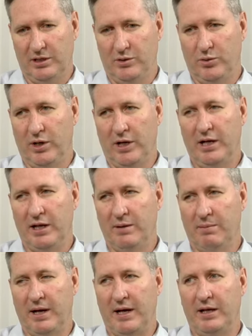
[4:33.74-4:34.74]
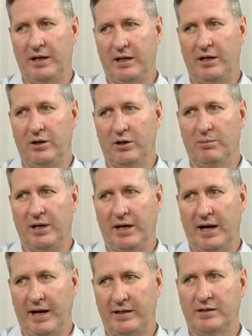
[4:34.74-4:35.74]
is really the main economic
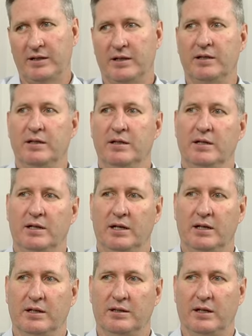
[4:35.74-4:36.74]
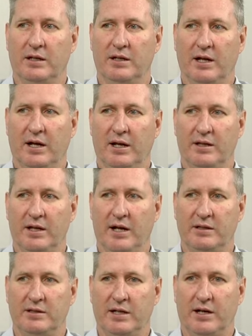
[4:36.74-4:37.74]
actor in
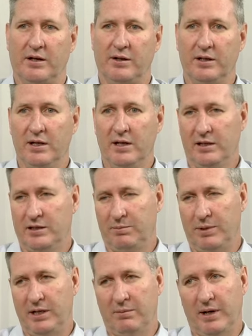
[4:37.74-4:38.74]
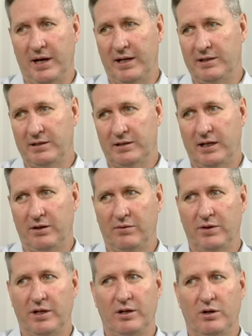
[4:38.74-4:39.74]
that town. It's been a mainstay of
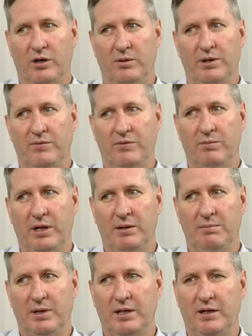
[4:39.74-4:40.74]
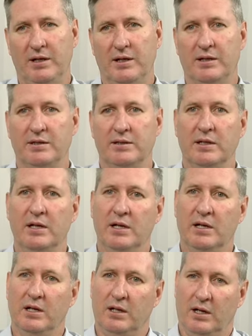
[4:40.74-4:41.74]
that economy for many, many years.
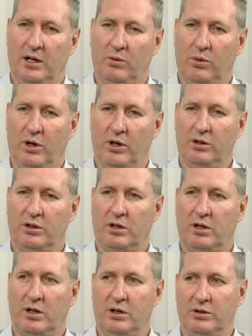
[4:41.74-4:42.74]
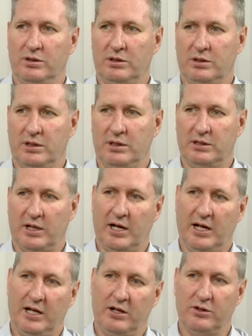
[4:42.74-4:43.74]
It won't close
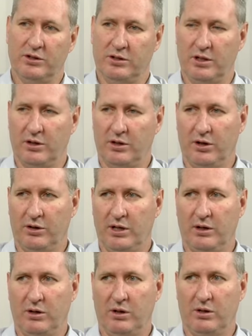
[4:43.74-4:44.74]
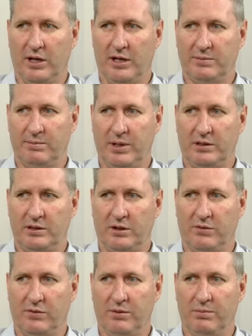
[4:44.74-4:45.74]
entirely because the coking coal aspects
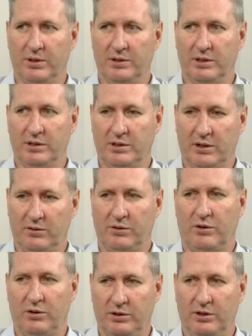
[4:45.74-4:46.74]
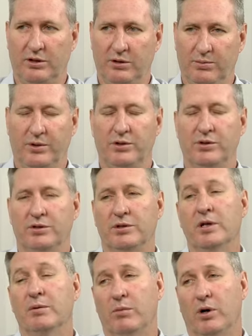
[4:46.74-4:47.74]
of the business that continues to produce
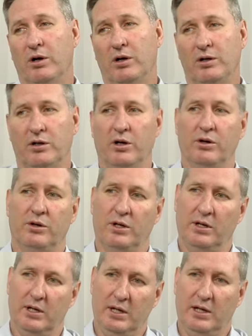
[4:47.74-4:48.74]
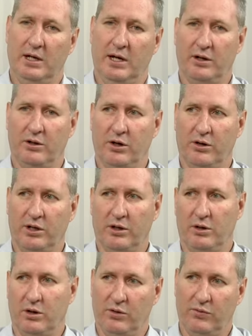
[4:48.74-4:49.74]
market coke and coking
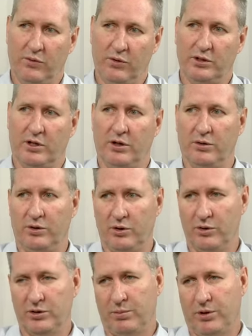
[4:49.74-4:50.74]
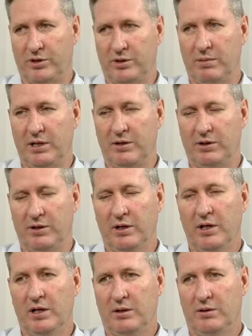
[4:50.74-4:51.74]
coal for its own use, possibly
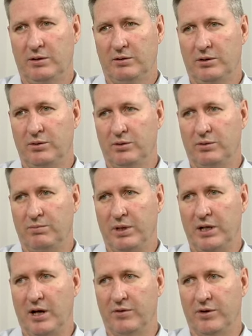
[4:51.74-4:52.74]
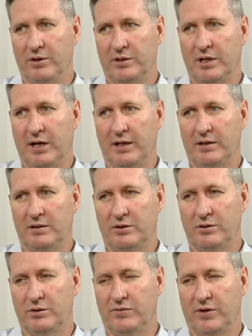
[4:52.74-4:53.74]
to be diverted
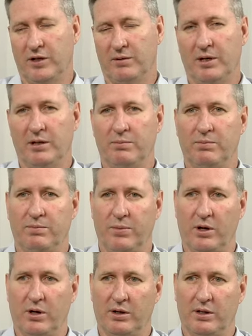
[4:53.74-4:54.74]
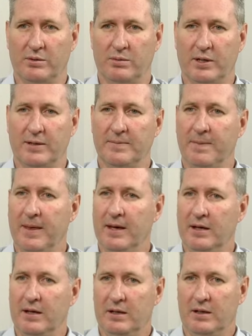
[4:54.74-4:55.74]
to Vanderbijl Park as well.
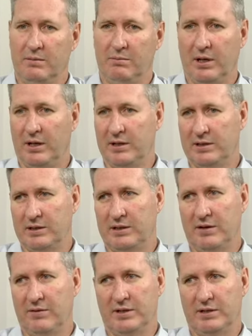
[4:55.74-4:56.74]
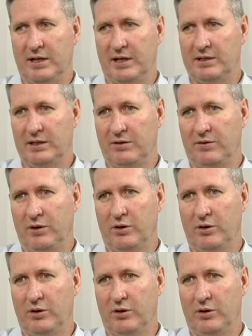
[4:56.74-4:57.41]
But this is devastating. If you